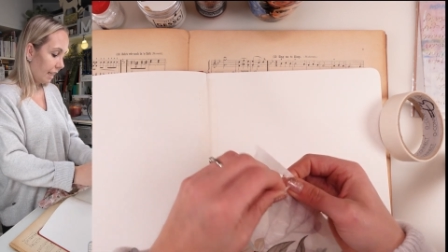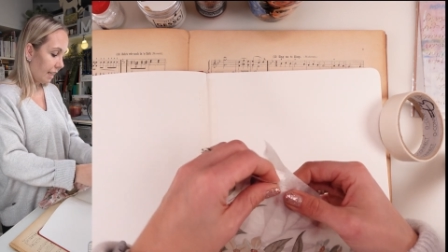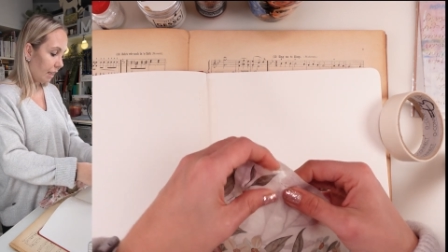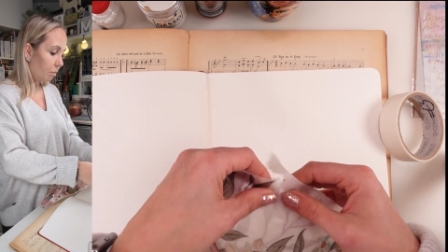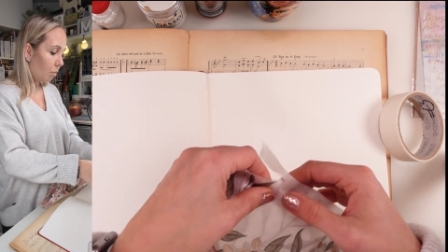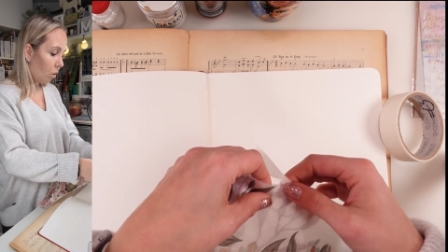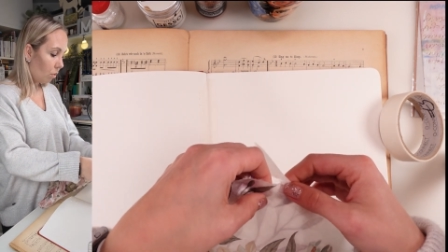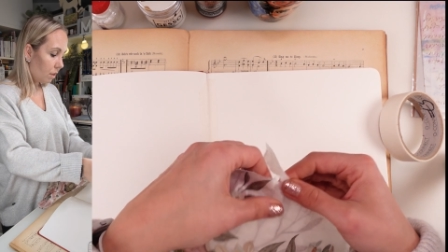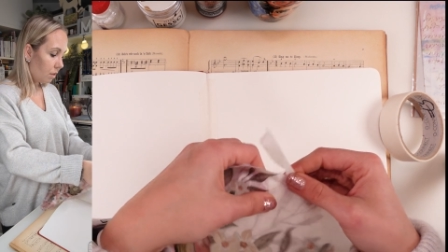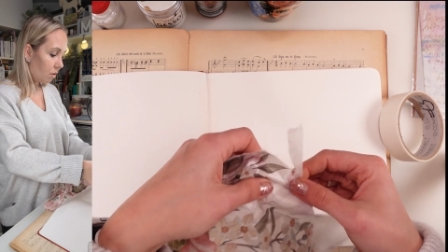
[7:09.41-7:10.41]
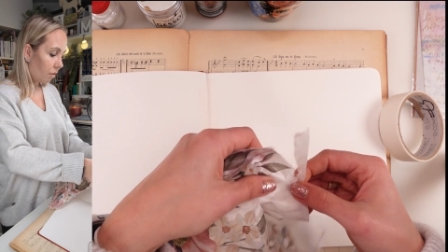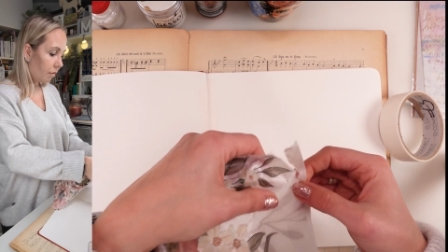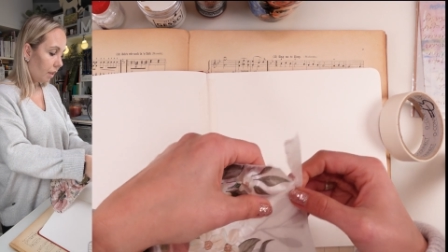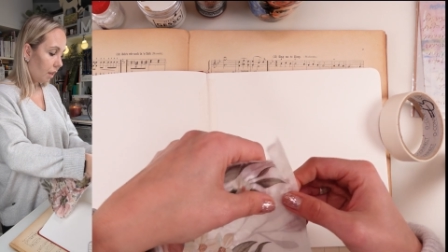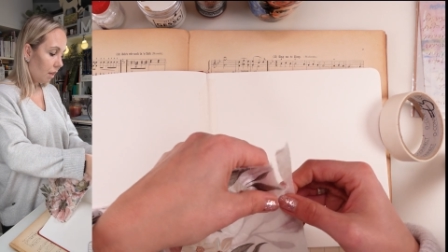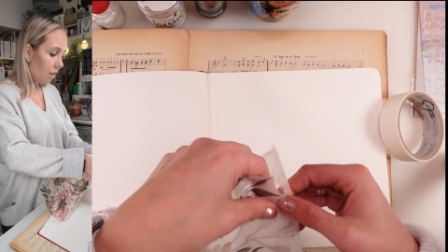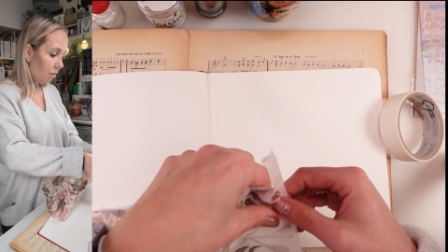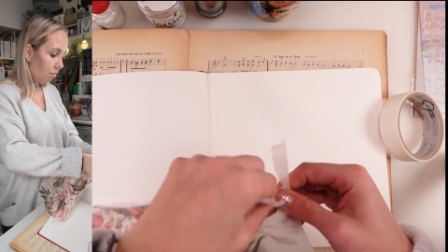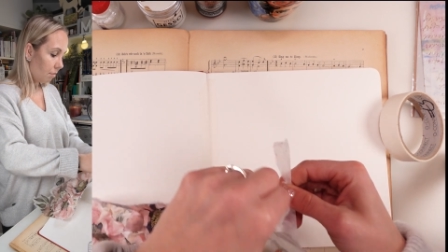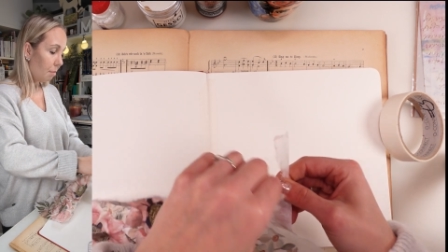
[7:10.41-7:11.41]
that most of ye,
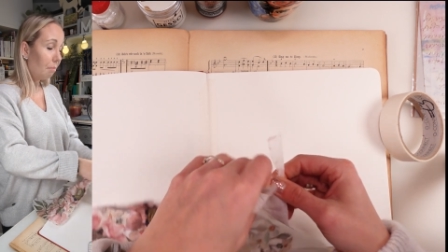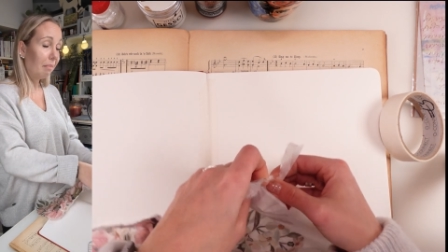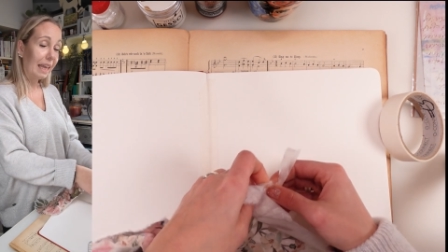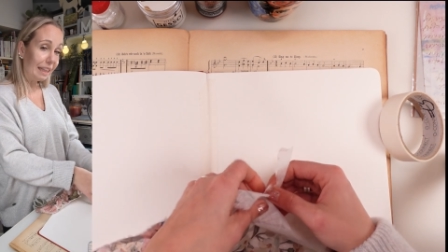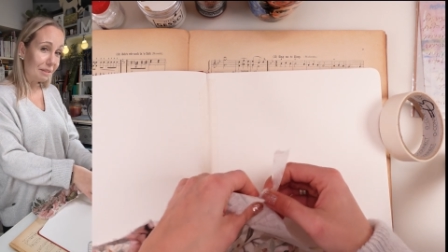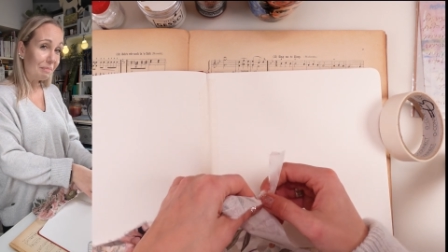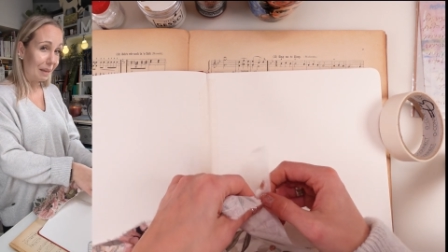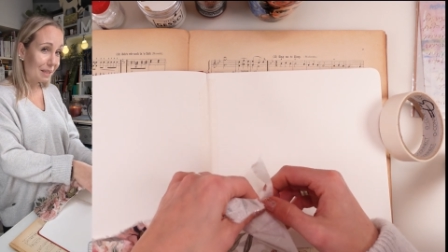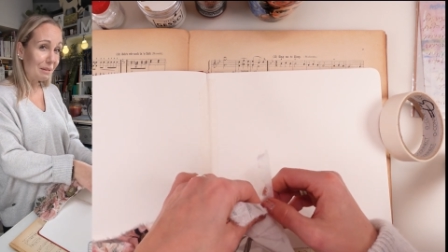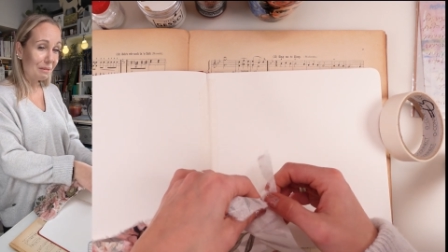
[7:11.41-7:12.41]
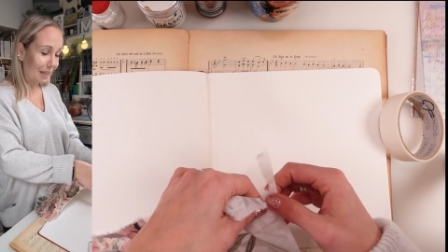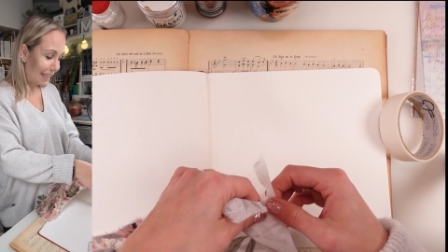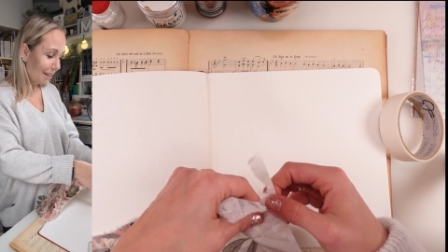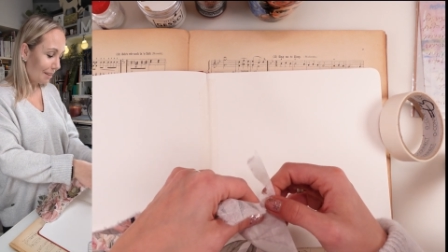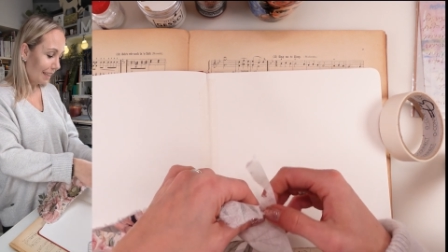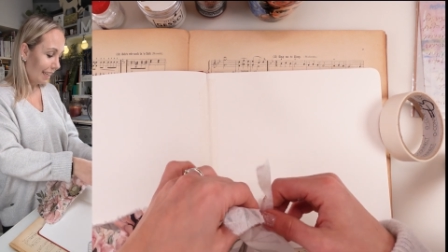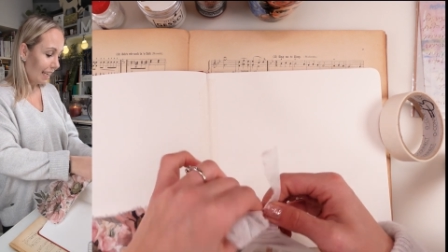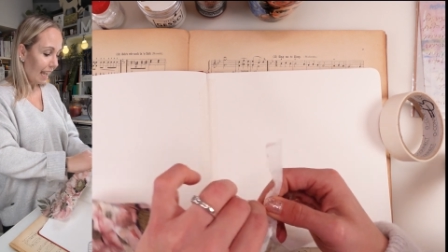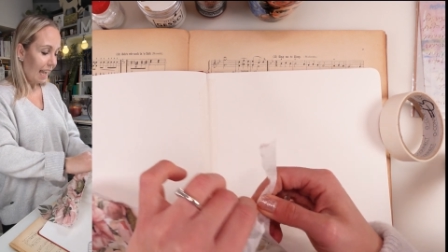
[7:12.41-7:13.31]
me too including,